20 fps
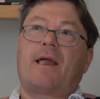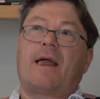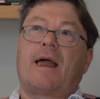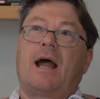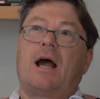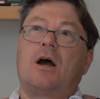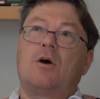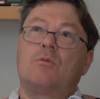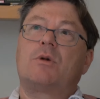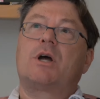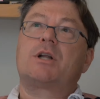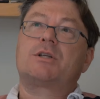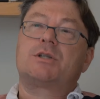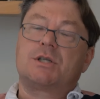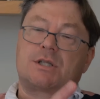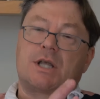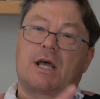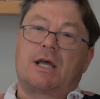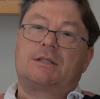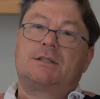how much
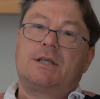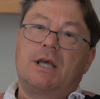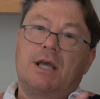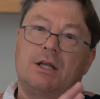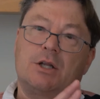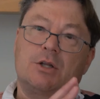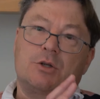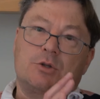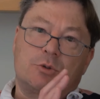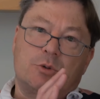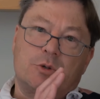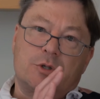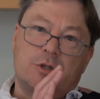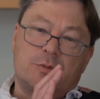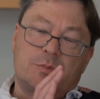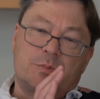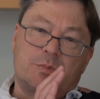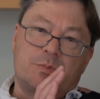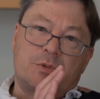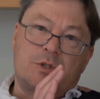is that tailored to a
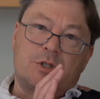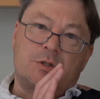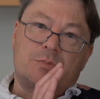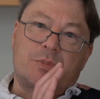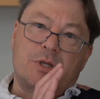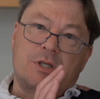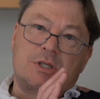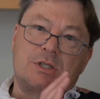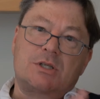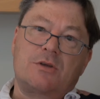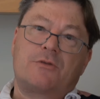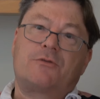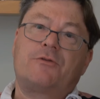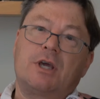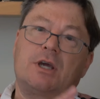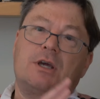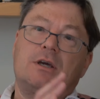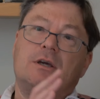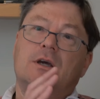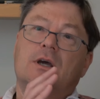
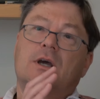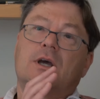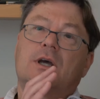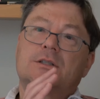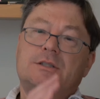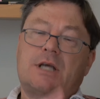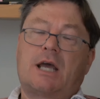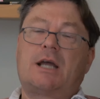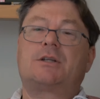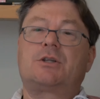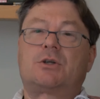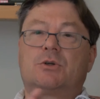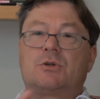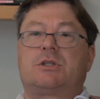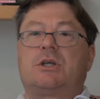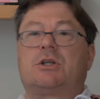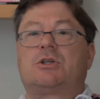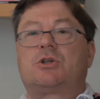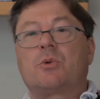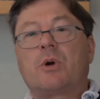specific tactical
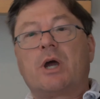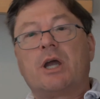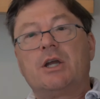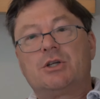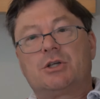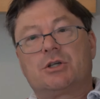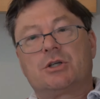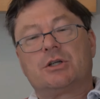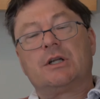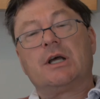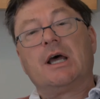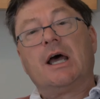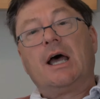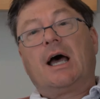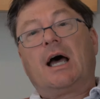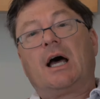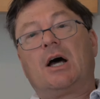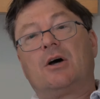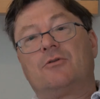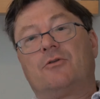situation?
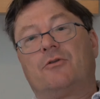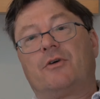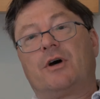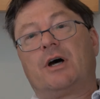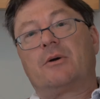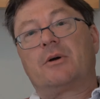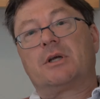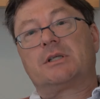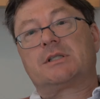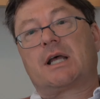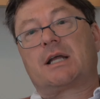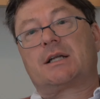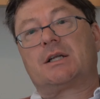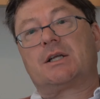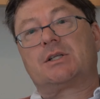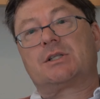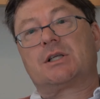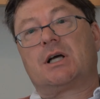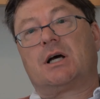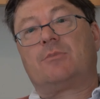How far is that
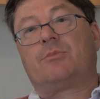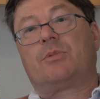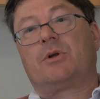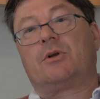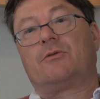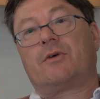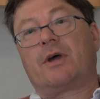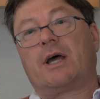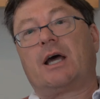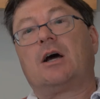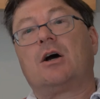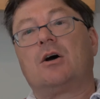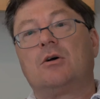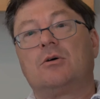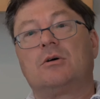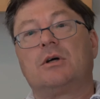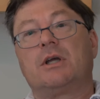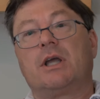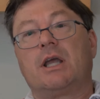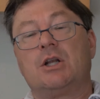an example of
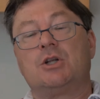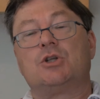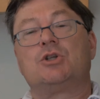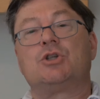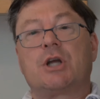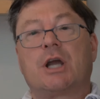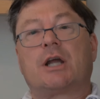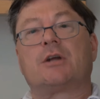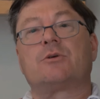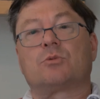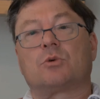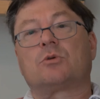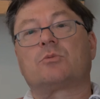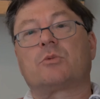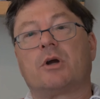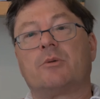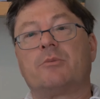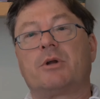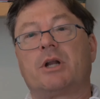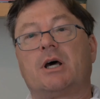how, in general,
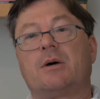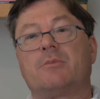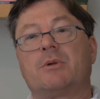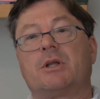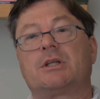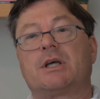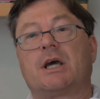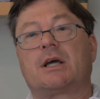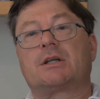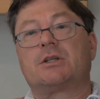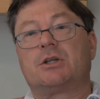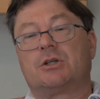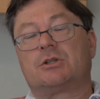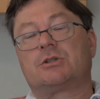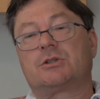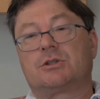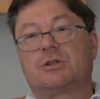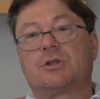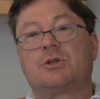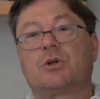Roman army
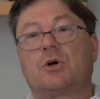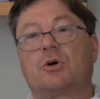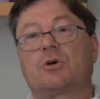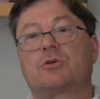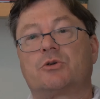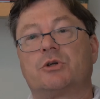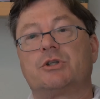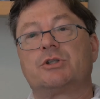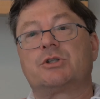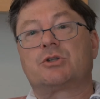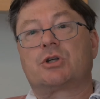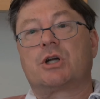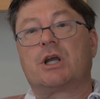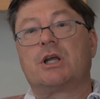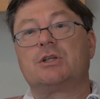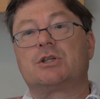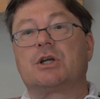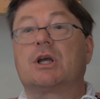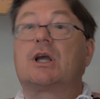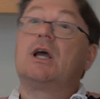tactics and doctrines are
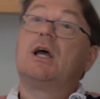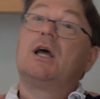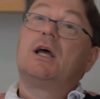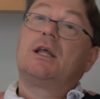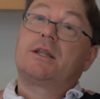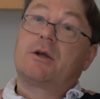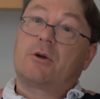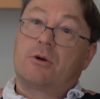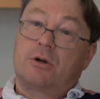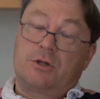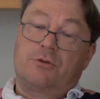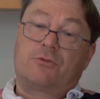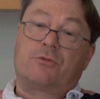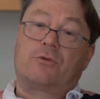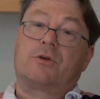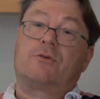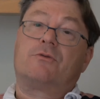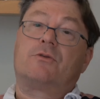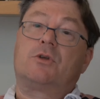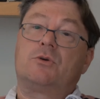changing? There are
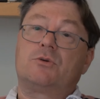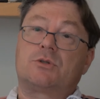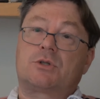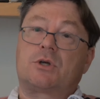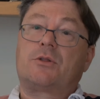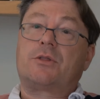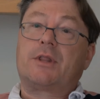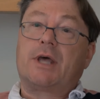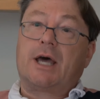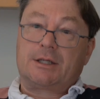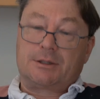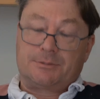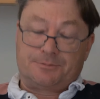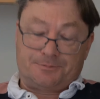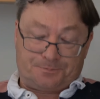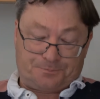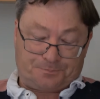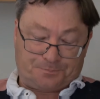differing views on that.